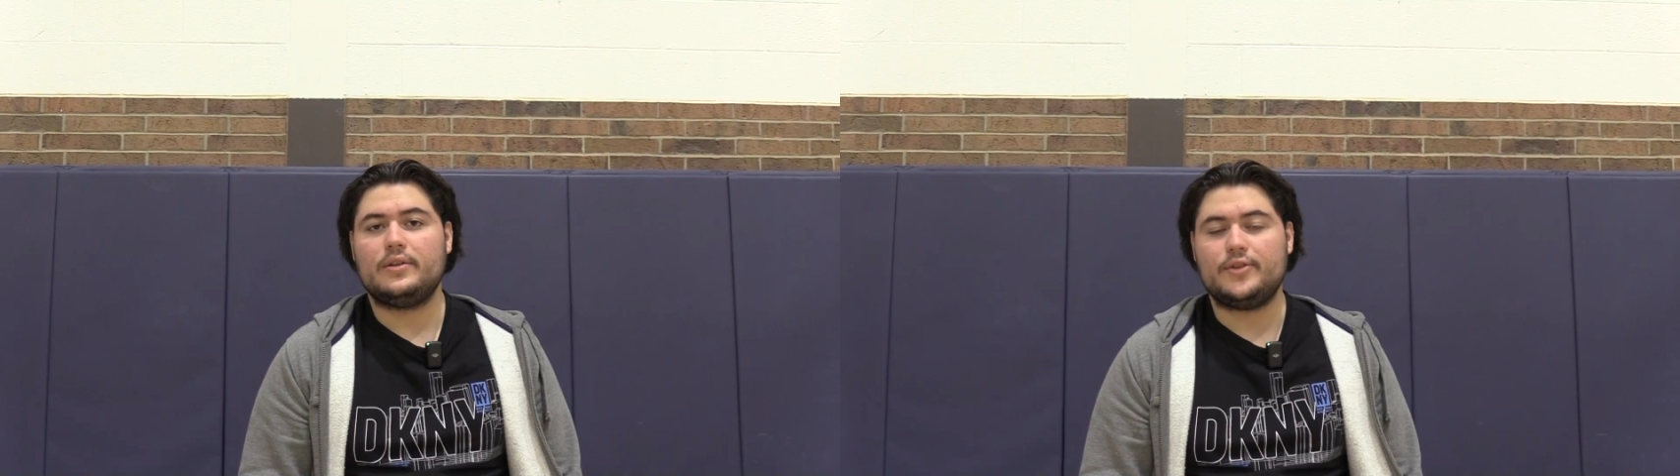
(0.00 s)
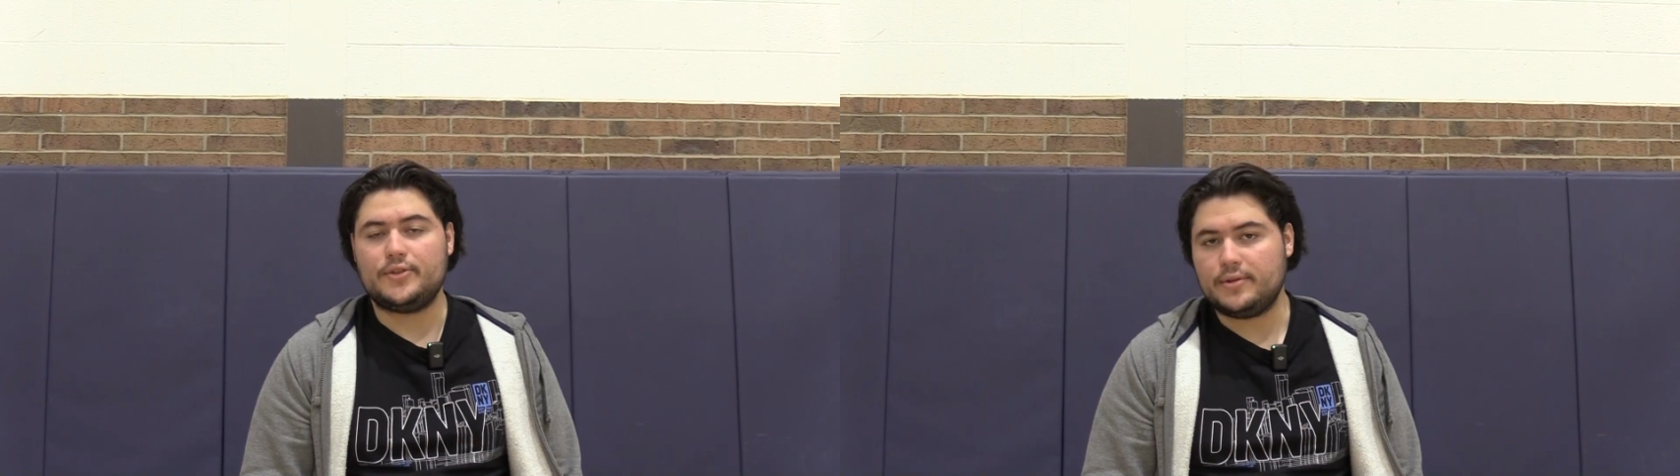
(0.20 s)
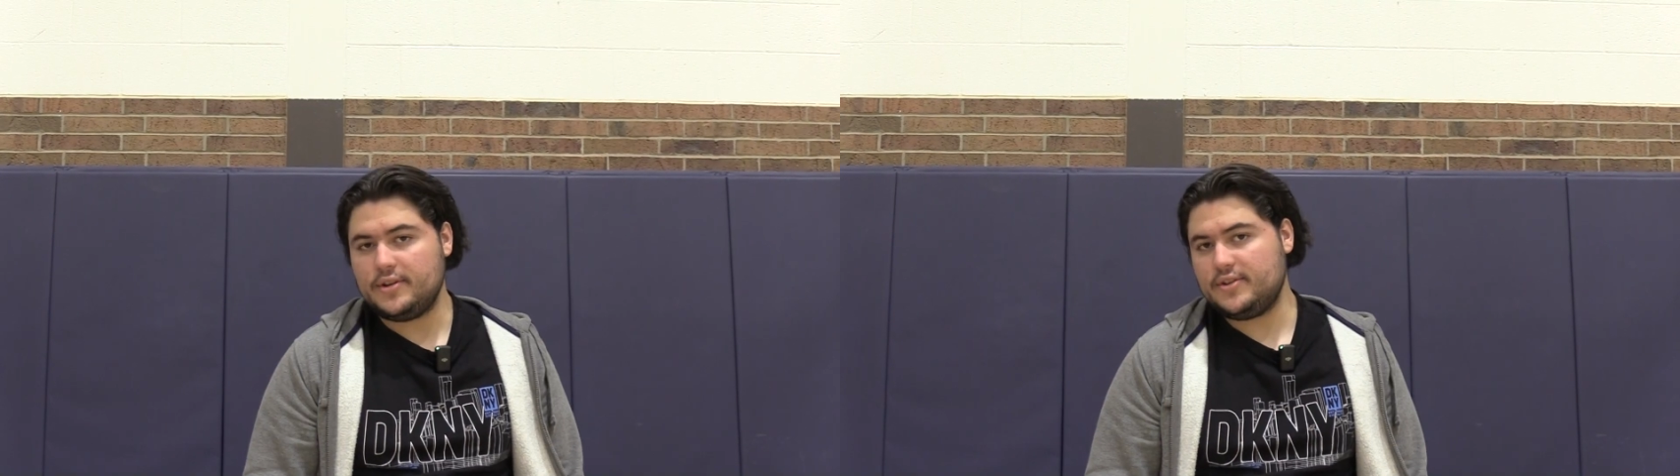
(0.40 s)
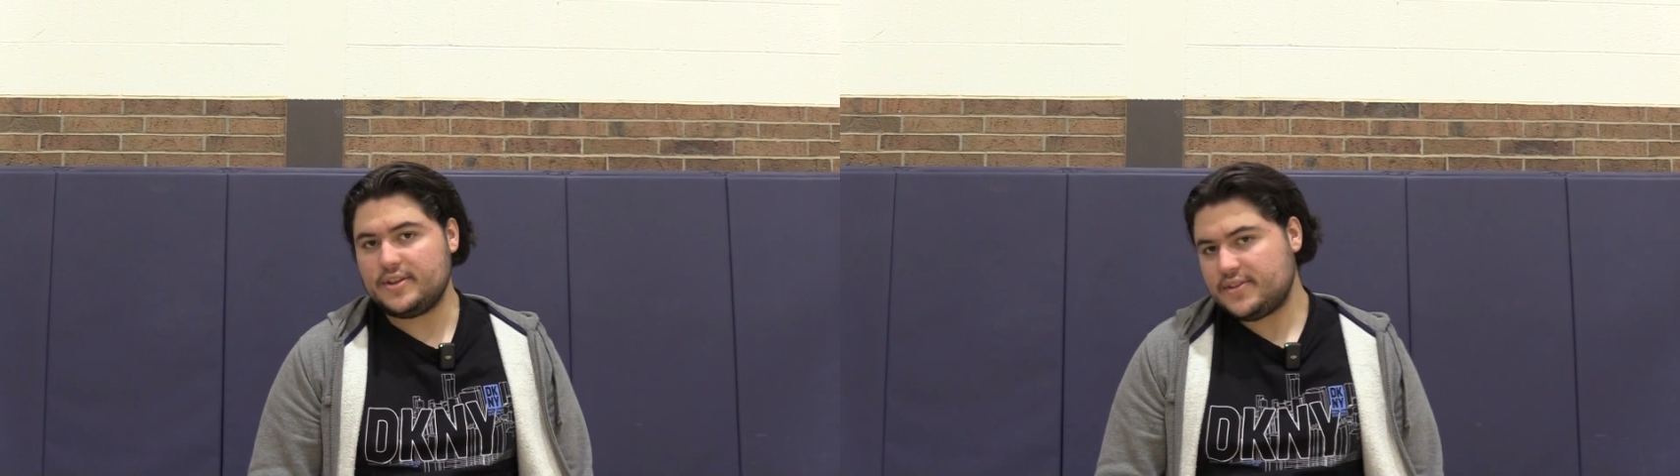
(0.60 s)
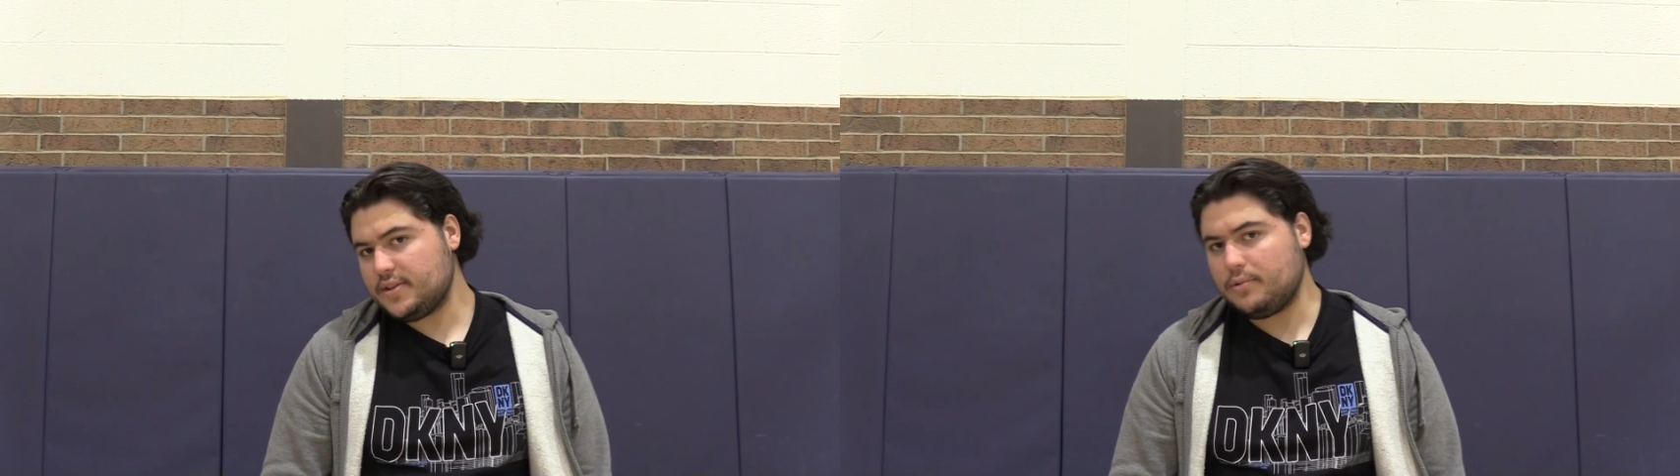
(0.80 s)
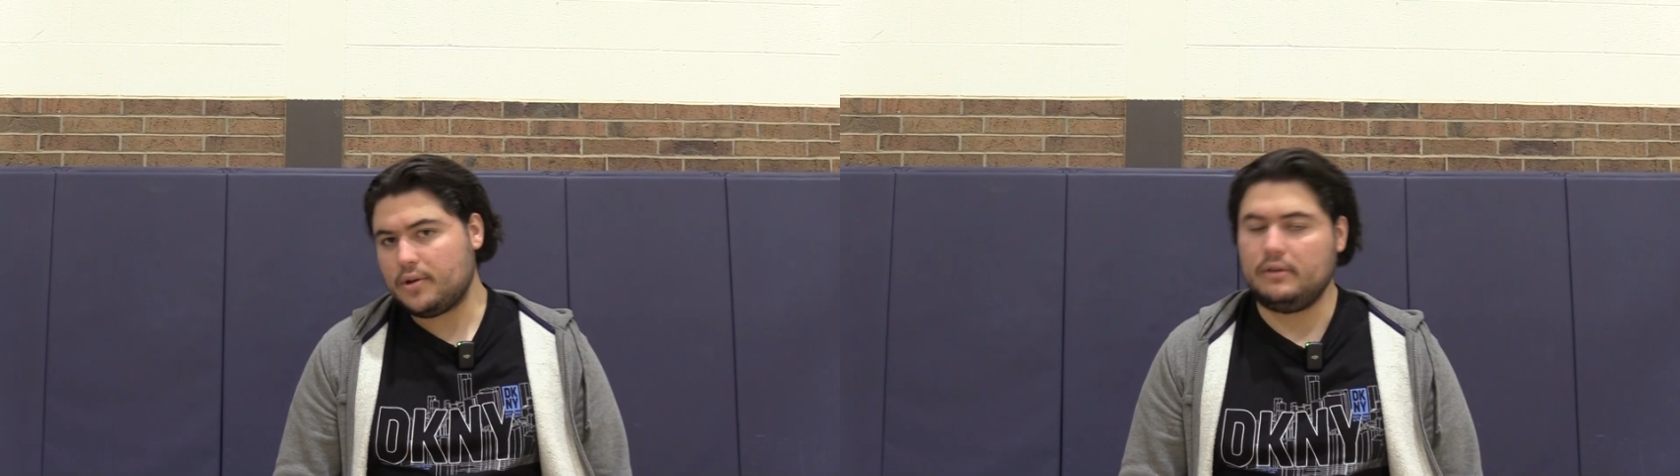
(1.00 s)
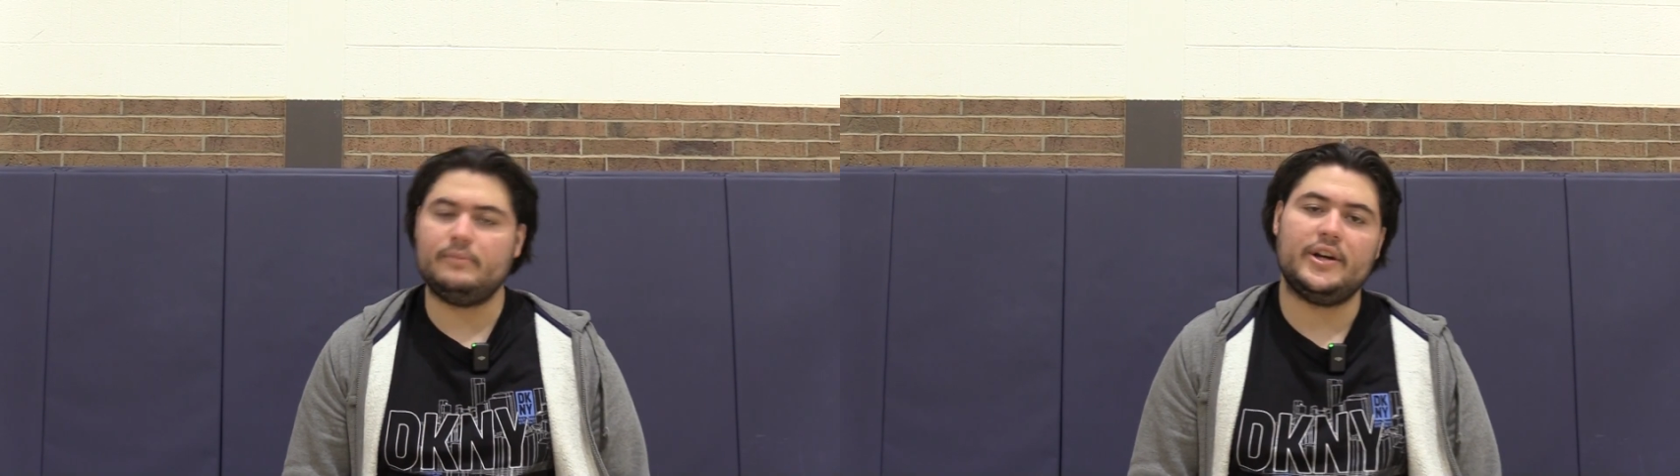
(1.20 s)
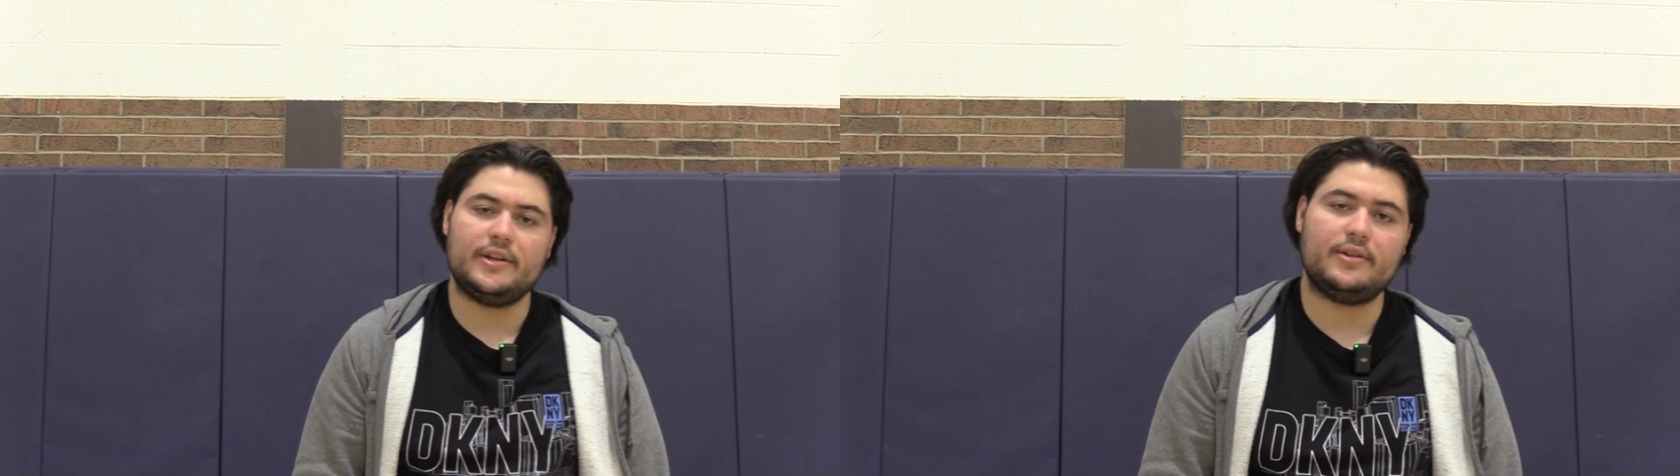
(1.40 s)
Students, this is a quick
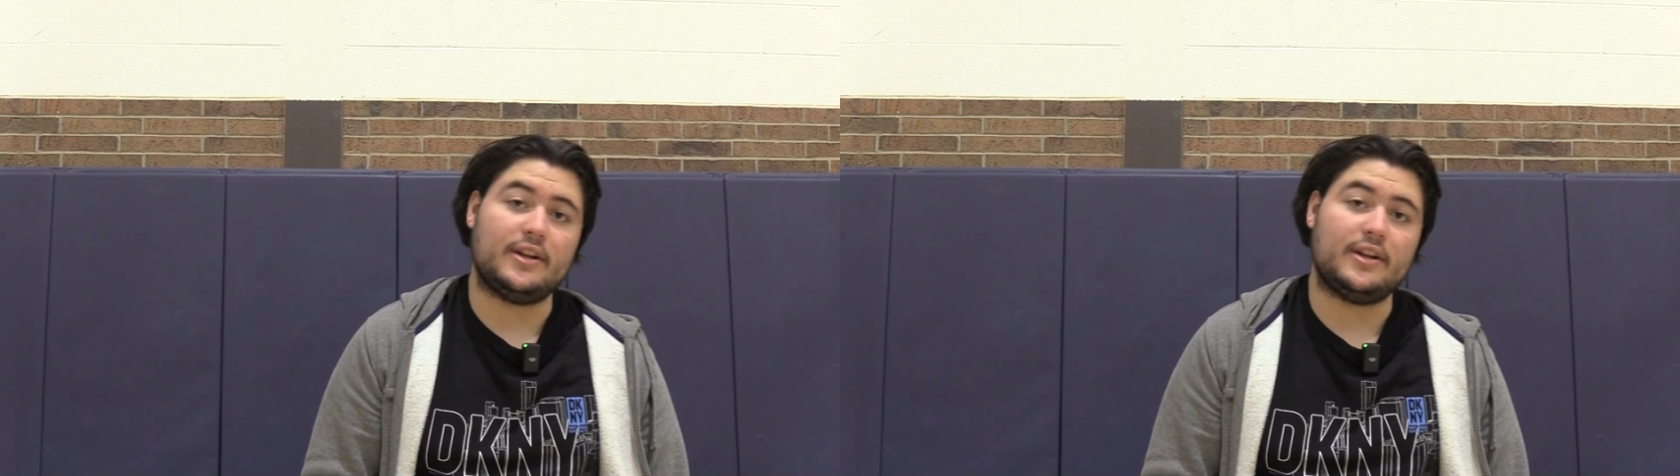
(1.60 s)
reminder